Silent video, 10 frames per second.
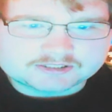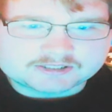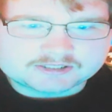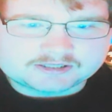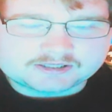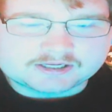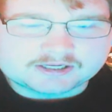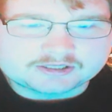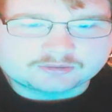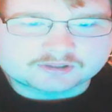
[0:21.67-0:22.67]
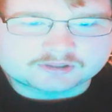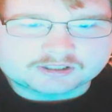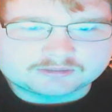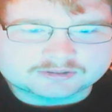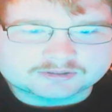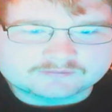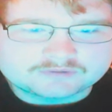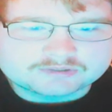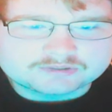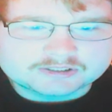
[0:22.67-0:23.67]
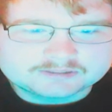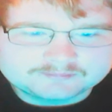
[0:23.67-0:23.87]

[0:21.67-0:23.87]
said the uh, U R L was confusing.